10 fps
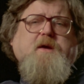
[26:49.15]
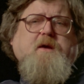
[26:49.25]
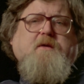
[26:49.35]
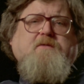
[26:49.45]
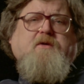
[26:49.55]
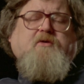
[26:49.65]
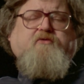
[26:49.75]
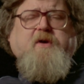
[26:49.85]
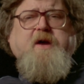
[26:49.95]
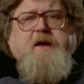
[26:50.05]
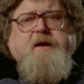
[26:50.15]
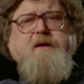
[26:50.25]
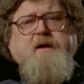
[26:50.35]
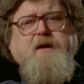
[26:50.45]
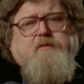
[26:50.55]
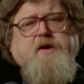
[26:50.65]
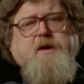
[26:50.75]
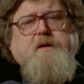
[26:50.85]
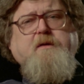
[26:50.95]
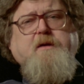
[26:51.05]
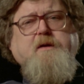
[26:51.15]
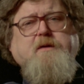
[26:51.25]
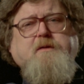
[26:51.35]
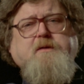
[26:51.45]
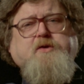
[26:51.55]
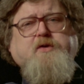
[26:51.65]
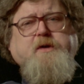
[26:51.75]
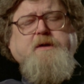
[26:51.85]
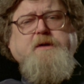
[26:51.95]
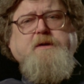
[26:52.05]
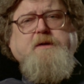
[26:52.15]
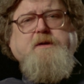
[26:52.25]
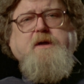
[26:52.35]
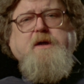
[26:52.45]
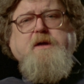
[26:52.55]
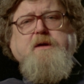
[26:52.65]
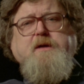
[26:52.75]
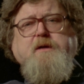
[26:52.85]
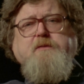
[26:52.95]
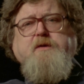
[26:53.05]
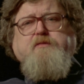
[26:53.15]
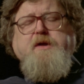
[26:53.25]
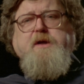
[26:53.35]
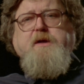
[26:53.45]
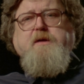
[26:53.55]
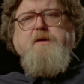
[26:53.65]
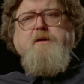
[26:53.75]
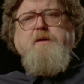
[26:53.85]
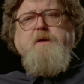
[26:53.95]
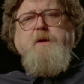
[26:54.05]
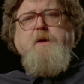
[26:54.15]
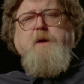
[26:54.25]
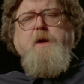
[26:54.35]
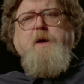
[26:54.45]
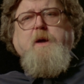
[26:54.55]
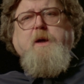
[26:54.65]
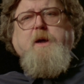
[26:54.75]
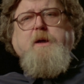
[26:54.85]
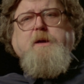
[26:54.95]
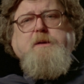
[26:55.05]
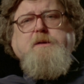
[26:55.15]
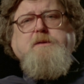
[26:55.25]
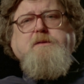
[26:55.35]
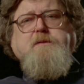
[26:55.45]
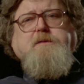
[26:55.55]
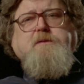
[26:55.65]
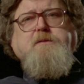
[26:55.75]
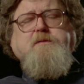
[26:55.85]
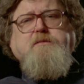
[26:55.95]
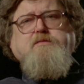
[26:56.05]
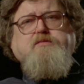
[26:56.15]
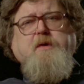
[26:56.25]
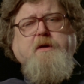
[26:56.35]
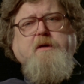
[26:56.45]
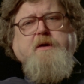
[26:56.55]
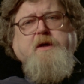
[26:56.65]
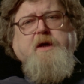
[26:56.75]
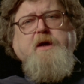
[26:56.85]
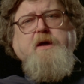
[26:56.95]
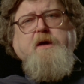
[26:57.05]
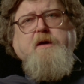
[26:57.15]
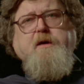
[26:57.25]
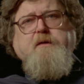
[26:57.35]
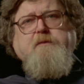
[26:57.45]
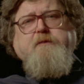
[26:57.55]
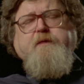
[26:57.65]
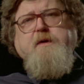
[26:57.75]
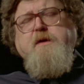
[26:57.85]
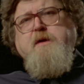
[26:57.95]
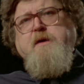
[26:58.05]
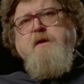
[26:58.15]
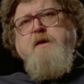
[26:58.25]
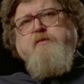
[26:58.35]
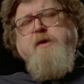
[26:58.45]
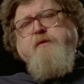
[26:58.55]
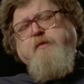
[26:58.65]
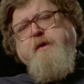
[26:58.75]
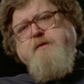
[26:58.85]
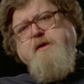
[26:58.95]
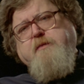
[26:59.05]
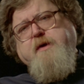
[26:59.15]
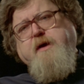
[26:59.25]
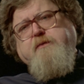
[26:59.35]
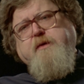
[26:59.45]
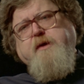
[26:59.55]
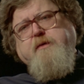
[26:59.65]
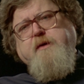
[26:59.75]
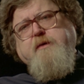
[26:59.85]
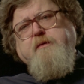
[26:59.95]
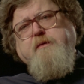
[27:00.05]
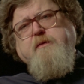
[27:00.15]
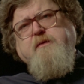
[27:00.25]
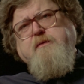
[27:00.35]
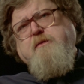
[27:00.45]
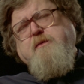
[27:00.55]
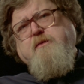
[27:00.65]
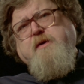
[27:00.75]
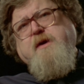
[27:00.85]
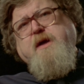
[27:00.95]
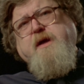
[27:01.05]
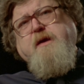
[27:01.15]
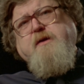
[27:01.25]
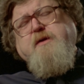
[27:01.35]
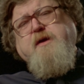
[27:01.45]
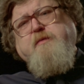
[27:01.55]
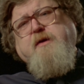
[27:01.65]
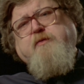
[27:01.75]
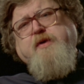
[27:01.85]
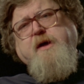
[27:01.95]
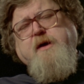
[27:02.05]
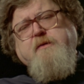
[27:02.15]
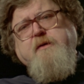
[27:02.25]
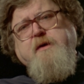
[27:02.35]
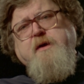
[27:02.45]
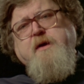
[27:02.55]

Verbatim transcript: if I had unlimited choices, I would be a king of... preferably of some country where I had a certain amount of power,